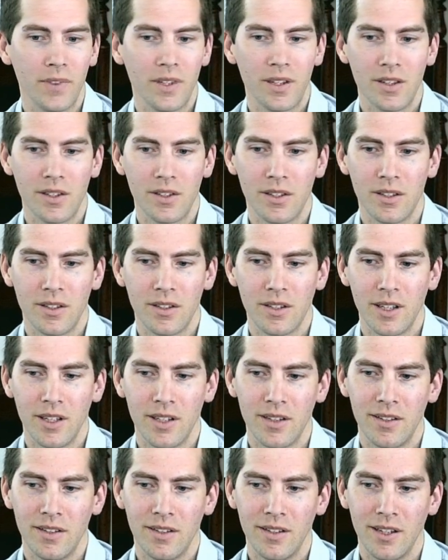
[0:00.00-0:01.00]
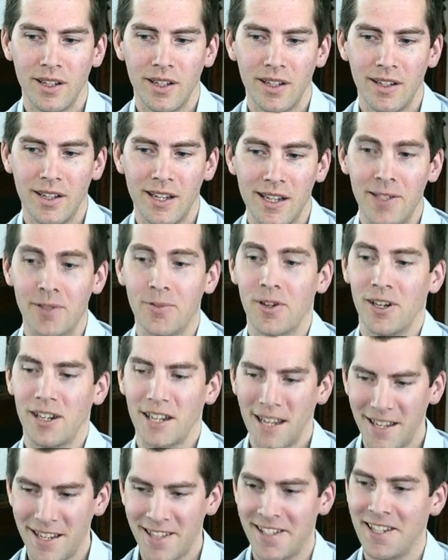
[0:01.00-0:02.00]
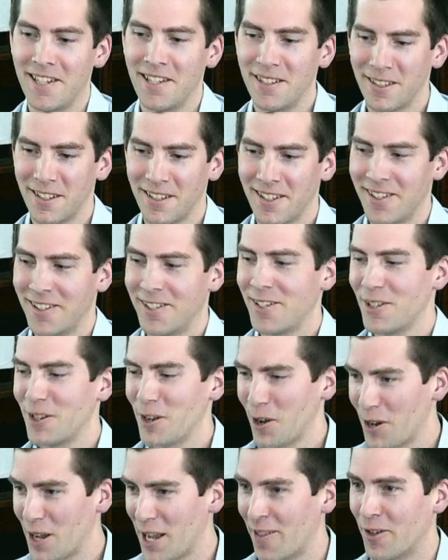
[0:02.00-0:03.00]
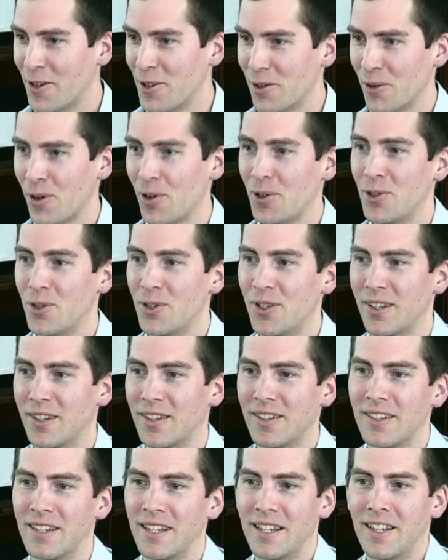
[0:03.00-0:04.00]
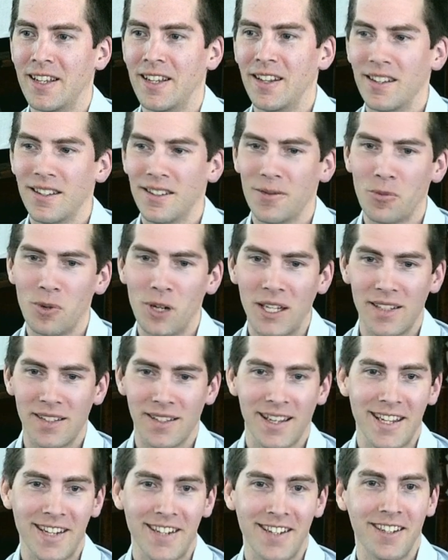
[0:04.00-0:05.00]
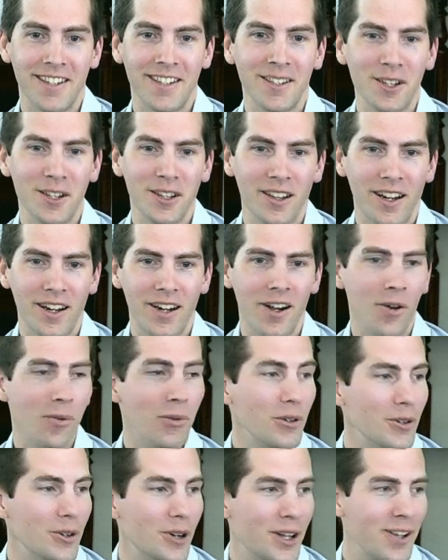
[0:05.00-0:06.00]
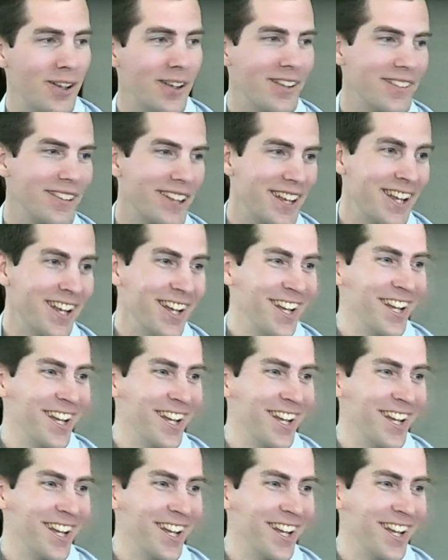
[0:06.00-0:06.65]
because it is very easy to go down those roads and weeks later you're like, oh, well.